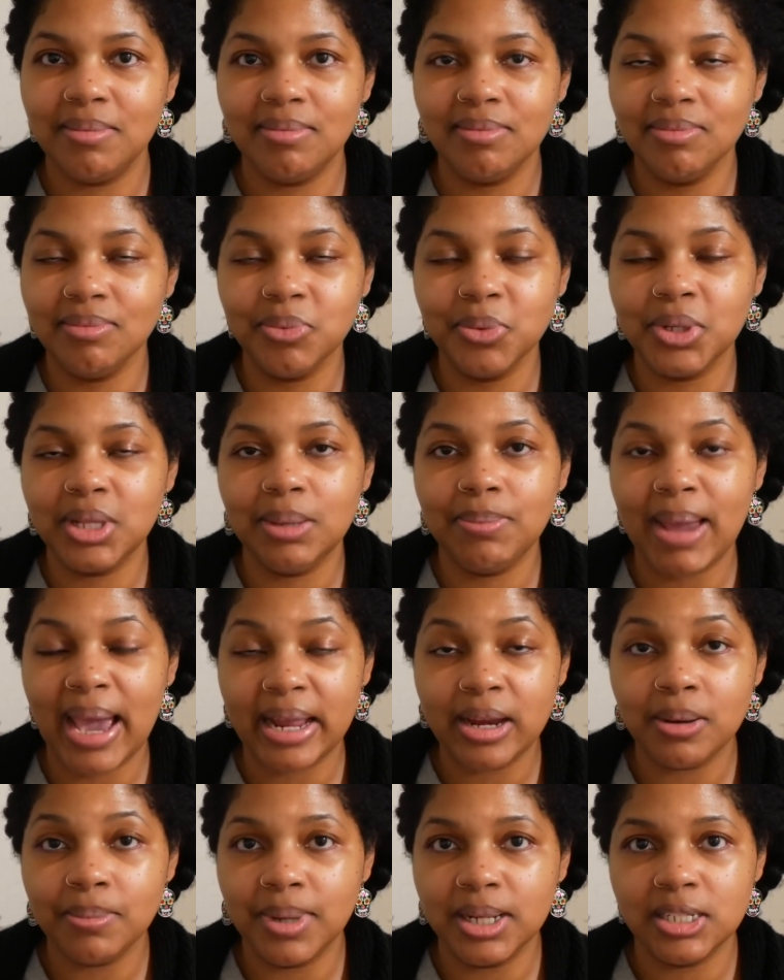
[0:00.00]
really
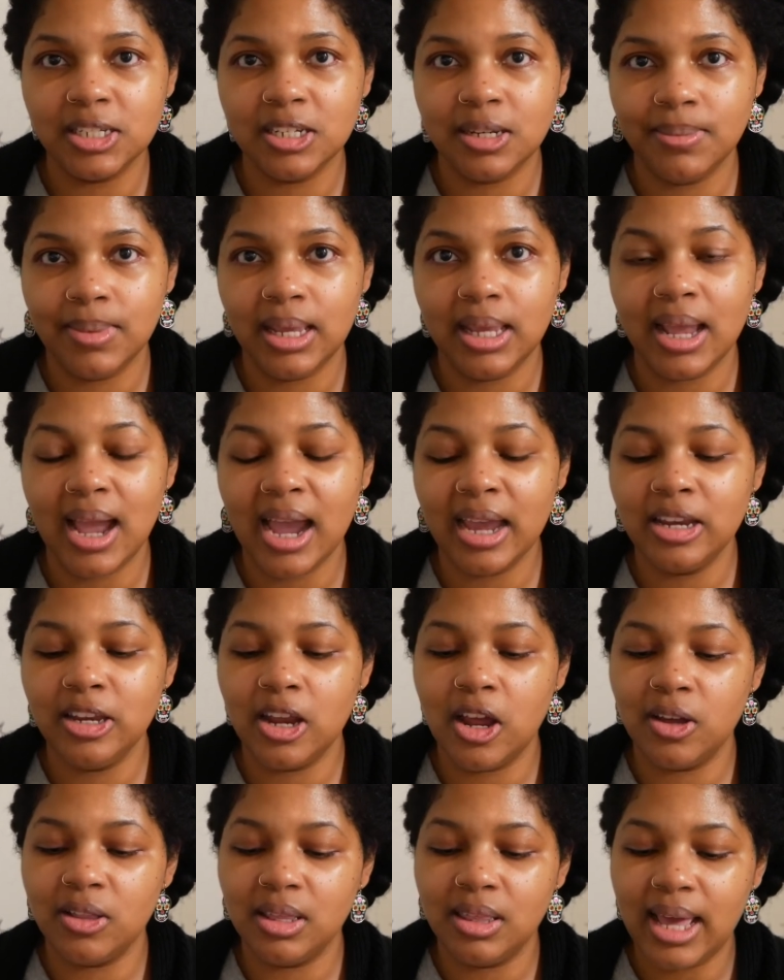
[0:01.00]
matter much to me. I
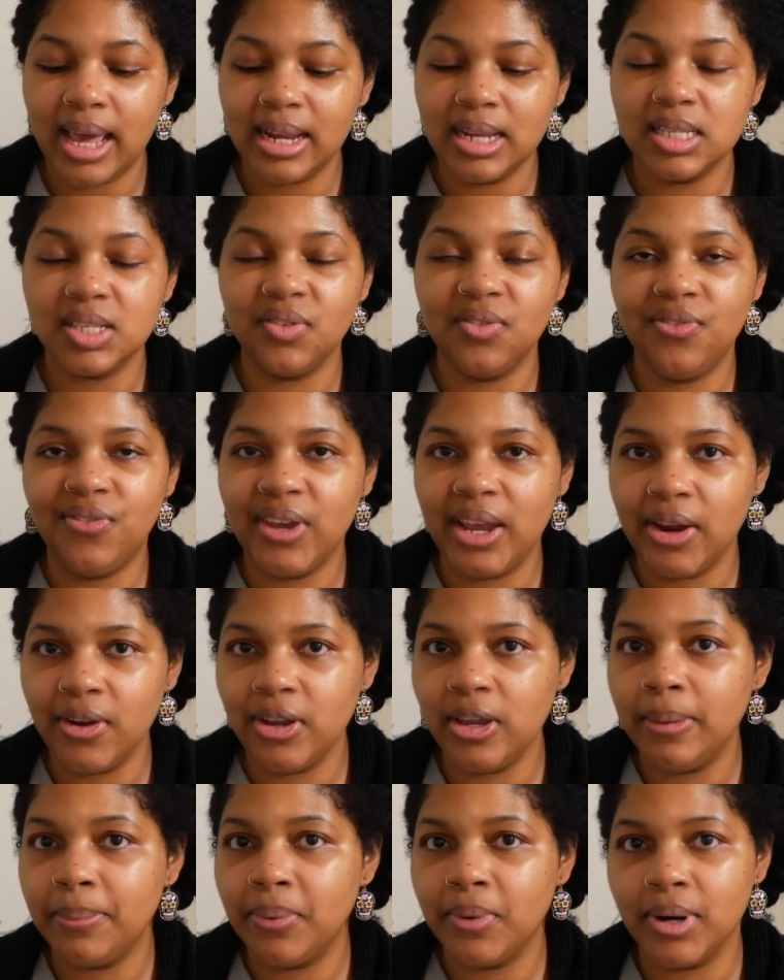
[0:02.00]
know that that is
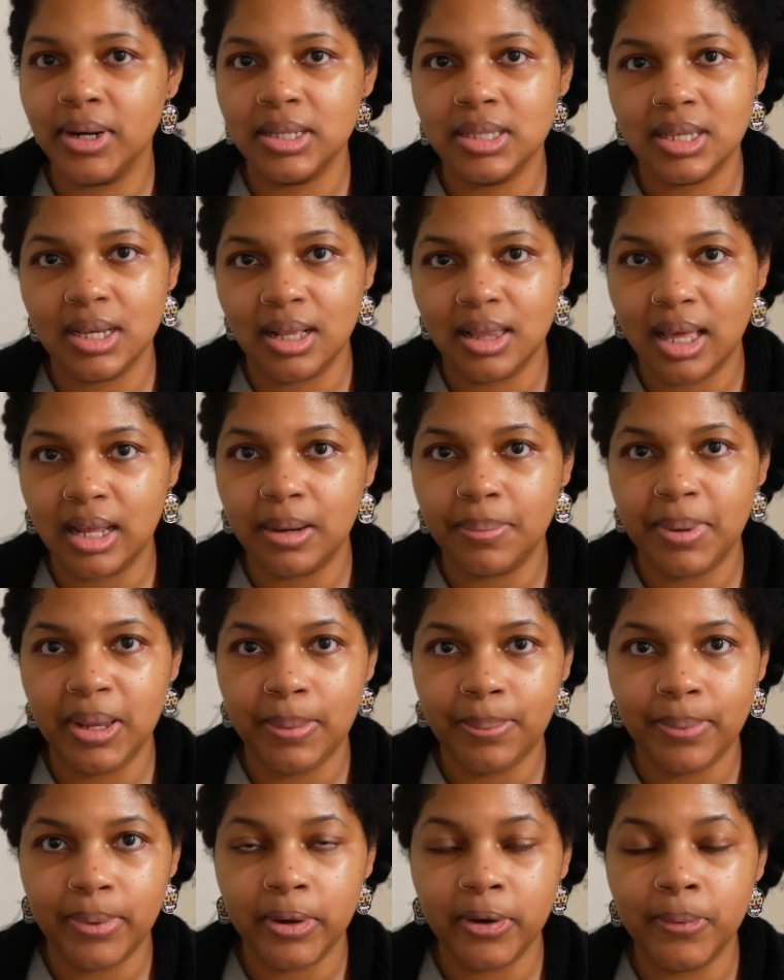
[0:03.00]
very important to a lot of
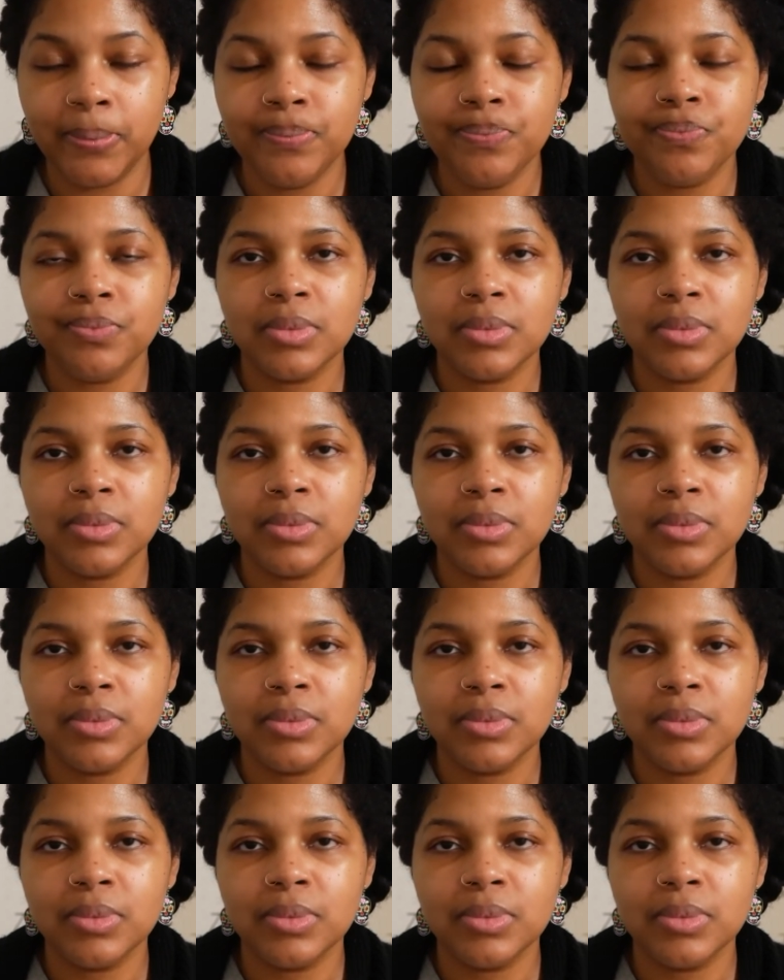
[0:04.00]
people,